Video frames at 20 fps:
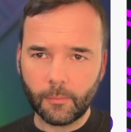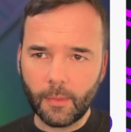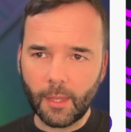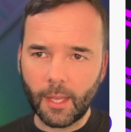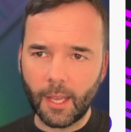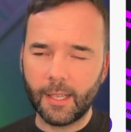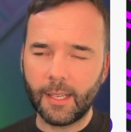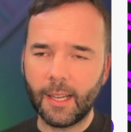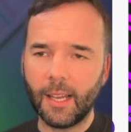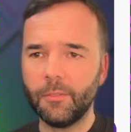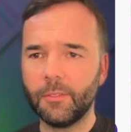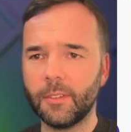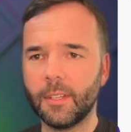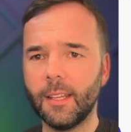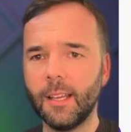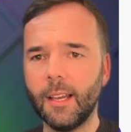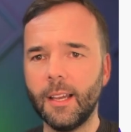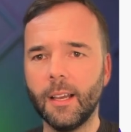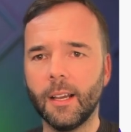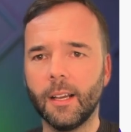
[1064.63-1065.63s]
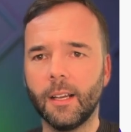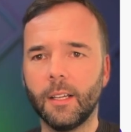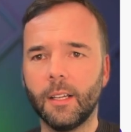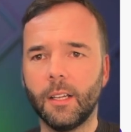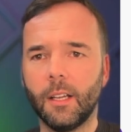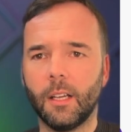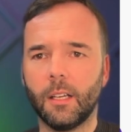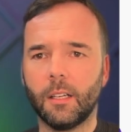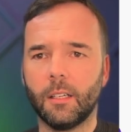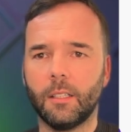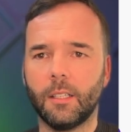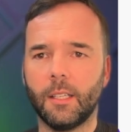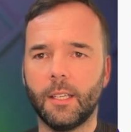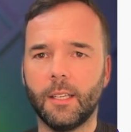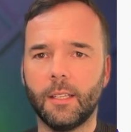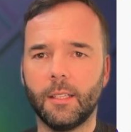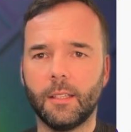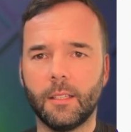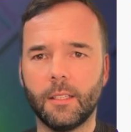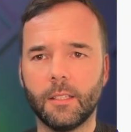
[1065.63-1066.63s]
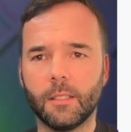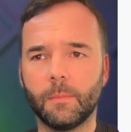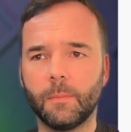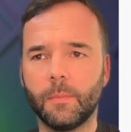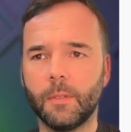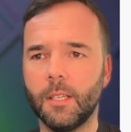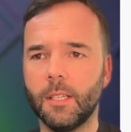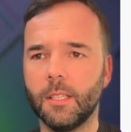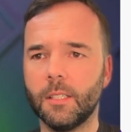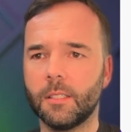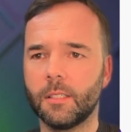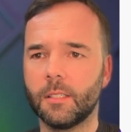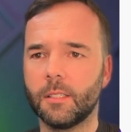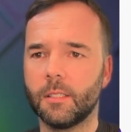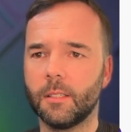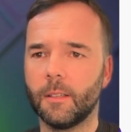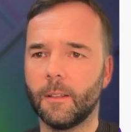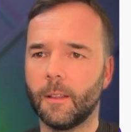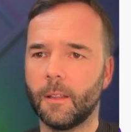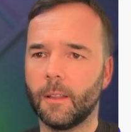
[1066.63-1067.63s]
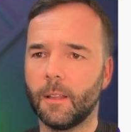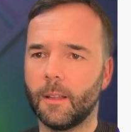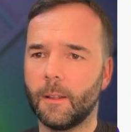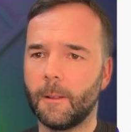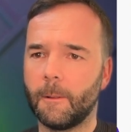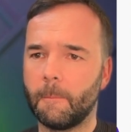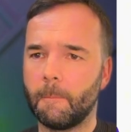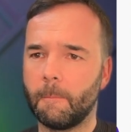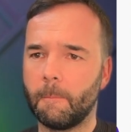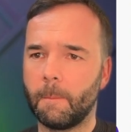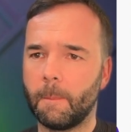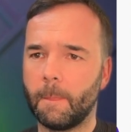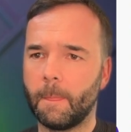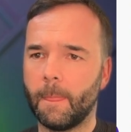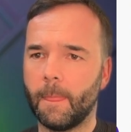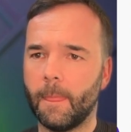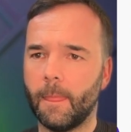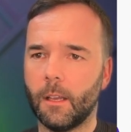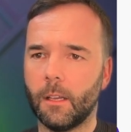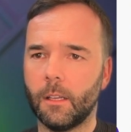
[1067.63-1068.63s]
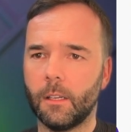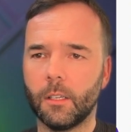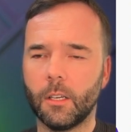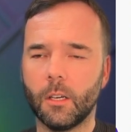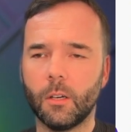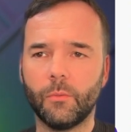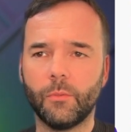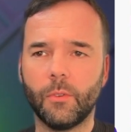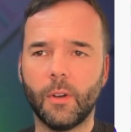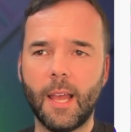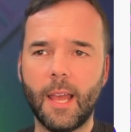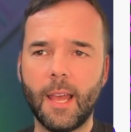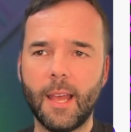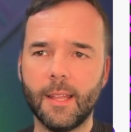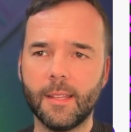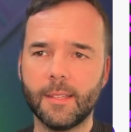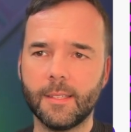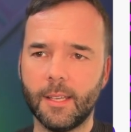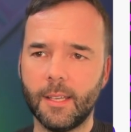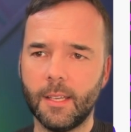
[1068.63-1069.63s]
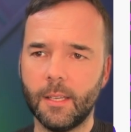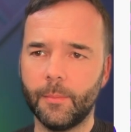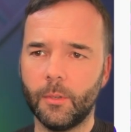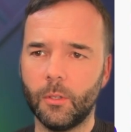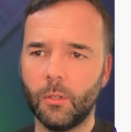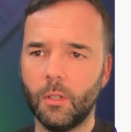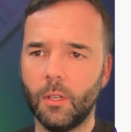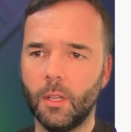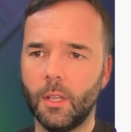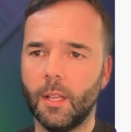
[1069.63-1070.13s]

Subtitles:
And after that, I'm going to hit this plus. I'm going to go for Airtable.